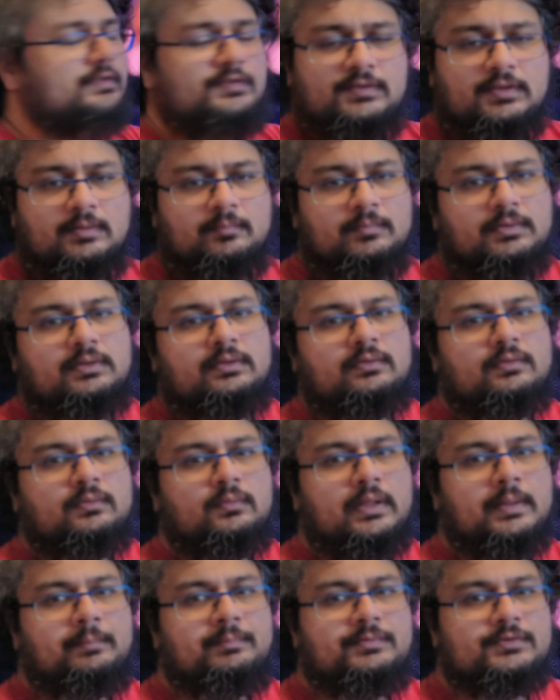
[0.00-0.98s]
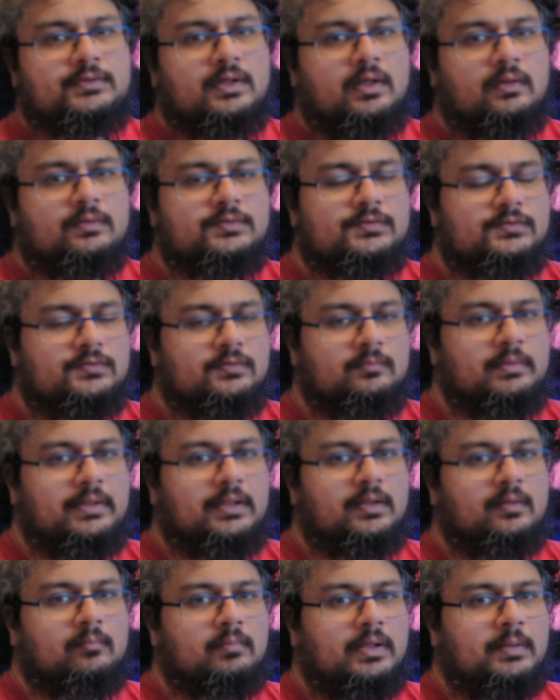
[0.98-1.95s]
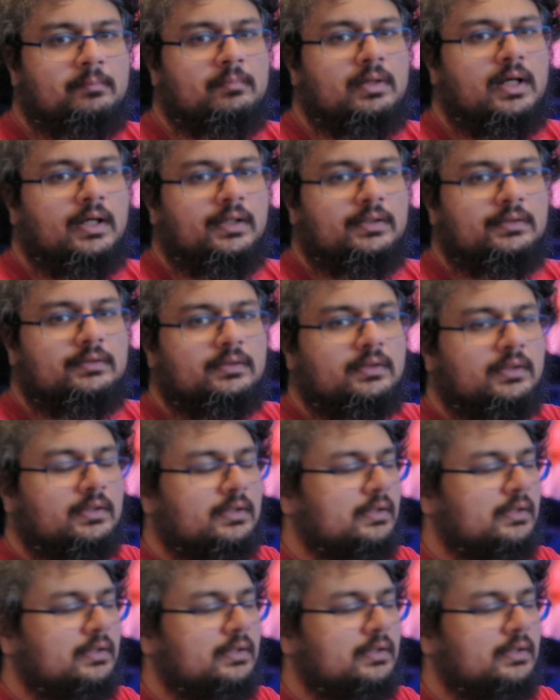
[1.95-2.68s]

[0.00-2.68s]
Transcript: to see him in new episodes to make up my mind